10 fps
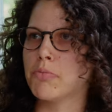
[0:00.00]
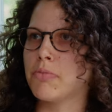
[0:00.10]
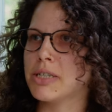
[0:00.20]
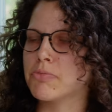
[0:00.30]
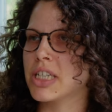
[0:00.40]

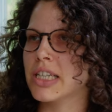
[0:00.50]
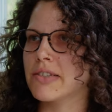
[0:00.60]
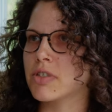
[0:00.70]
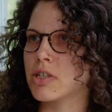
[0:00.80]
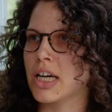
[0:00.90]

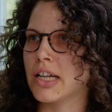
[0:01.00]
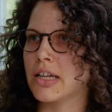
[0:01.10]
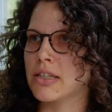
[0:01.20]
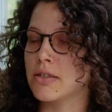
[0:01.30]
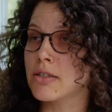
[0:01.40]

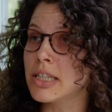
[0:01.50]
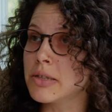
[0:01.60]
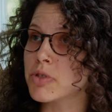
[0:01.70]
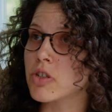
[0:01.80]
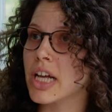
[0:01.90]

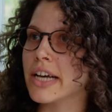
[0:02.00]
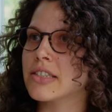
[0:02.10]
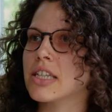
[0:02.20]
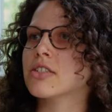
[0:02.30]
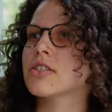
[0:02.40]

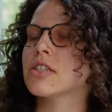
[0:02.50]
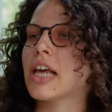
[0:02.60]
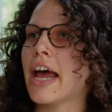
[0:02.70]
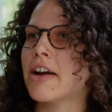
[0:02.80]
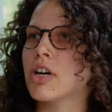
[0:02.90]
pre-liberalization
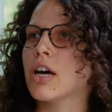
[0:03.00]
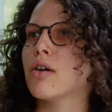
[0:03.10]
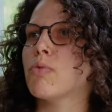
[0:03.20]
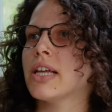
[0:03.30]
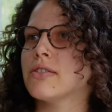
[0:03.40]

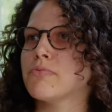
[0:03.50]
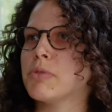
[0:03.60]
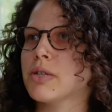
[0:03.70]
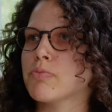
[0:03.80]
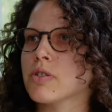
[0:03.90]
era when
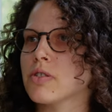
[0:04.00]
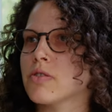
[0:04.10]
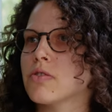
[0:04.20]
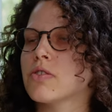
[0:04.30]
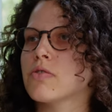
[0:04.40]
people
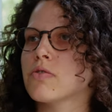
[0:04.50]
used to,